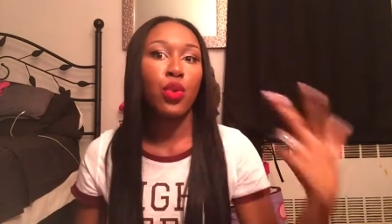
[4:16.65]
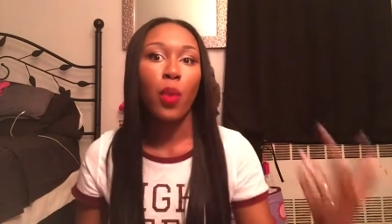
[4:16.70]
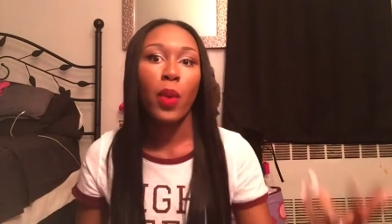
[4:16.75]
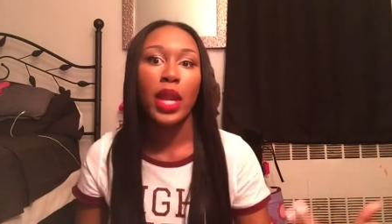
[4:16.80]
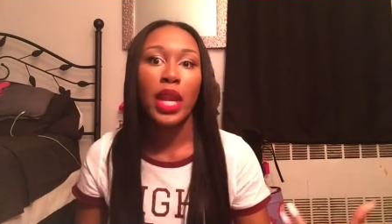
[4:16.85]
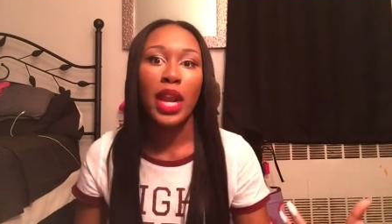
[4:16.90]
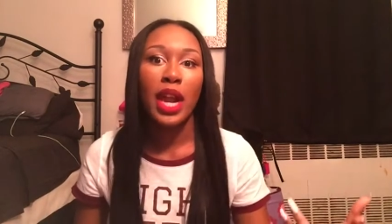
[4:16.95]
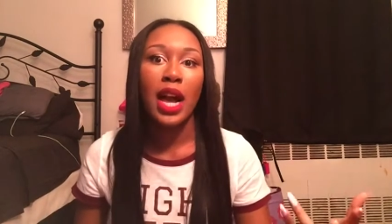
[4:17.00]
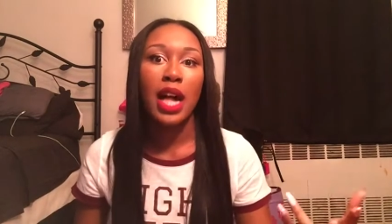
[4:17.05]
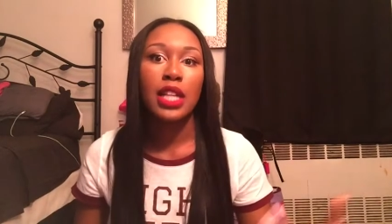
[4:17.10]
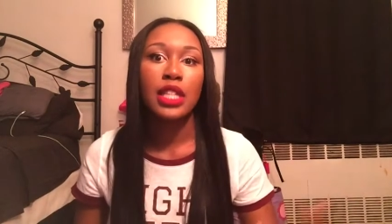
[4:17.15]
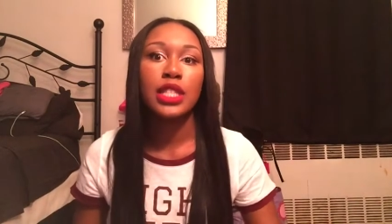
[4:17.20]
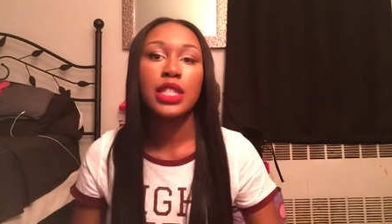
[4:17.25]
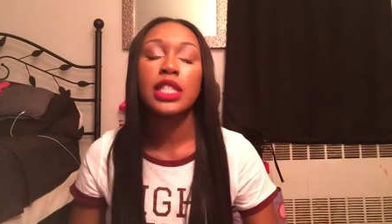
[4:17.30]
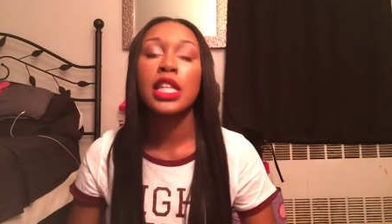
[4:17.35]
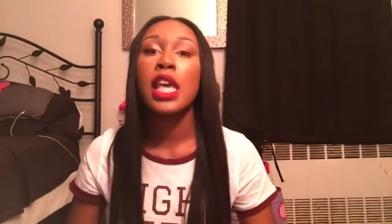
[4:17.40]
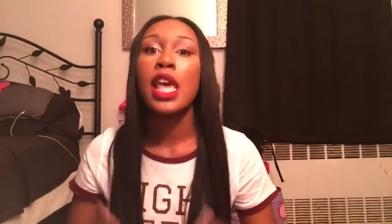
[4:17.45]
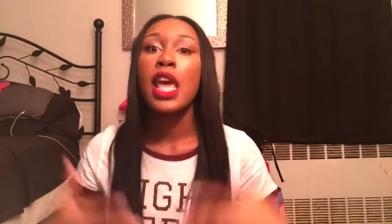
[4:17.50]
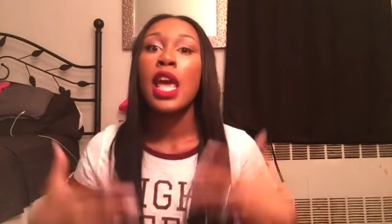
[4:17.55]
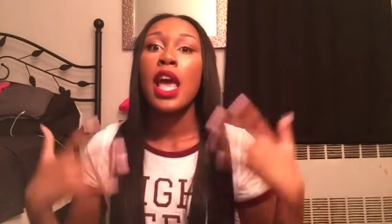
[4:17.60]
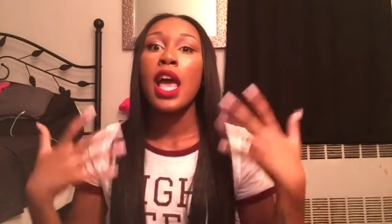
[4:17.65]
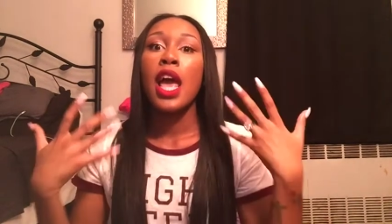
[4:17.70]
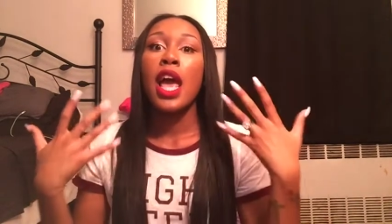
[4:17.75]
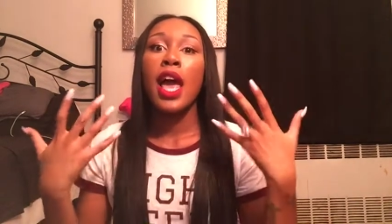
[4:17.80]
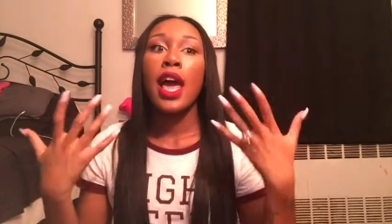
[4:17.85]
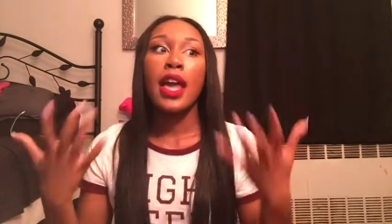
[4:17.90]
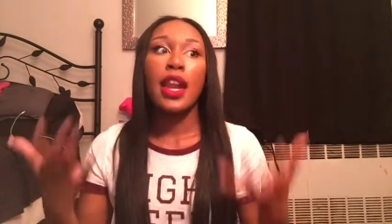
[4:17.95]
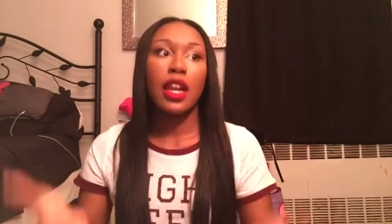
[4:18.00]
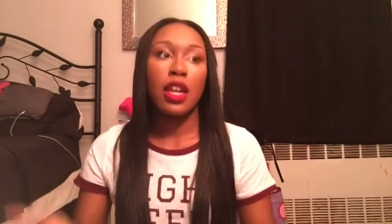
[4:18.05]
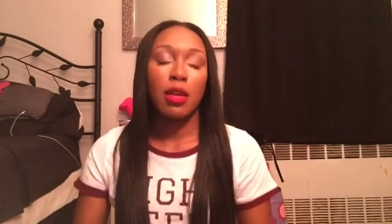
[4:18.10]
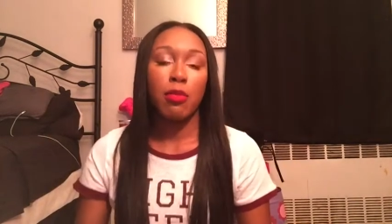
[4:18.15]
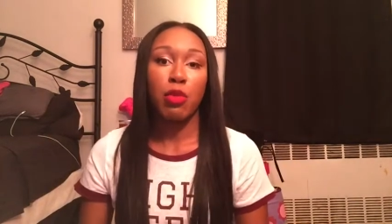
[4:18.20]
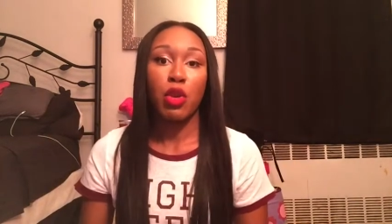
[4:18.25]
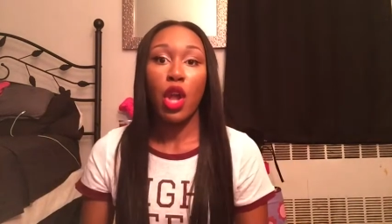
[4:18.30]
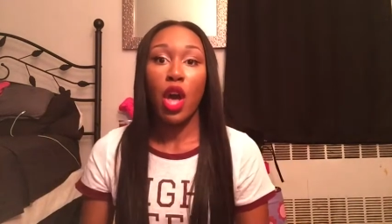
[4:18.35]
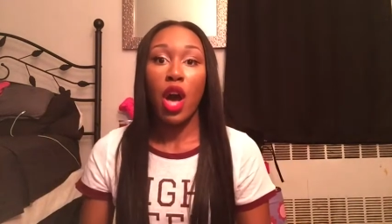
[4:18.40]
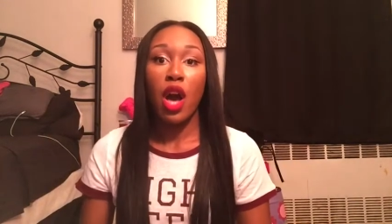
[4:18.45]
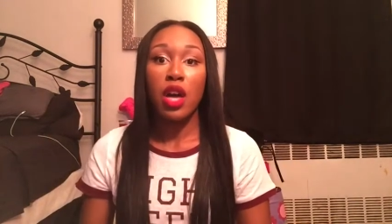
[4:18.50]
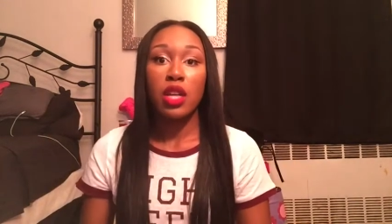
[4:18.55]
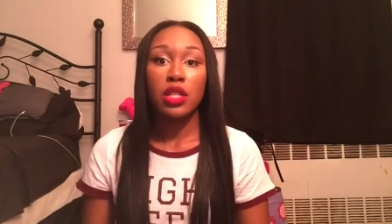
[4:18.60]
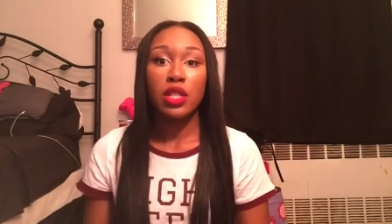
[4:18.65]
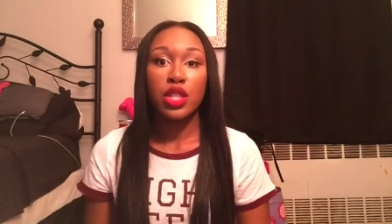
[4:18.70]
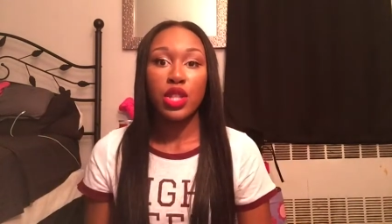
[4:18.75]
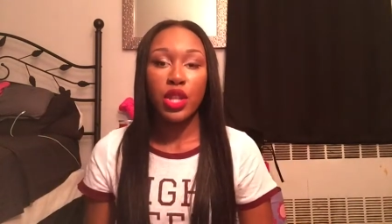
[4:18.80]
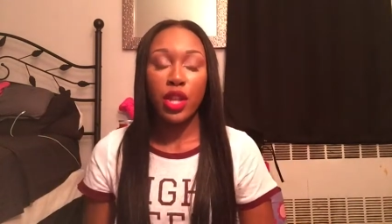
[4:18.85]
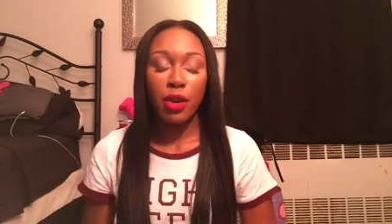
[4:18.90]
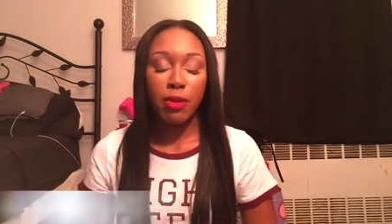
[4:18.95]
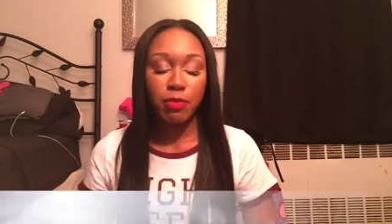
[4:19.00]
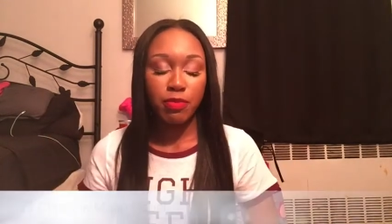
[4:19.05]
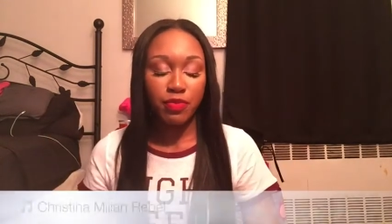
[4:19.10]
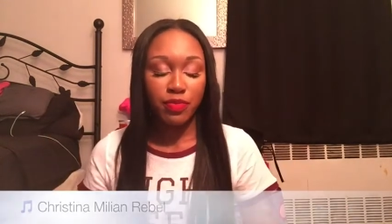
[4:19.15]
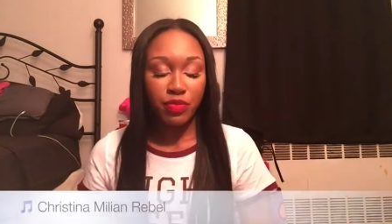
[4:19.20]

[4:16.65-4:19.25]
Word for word: $20 and a lip gloss, you know?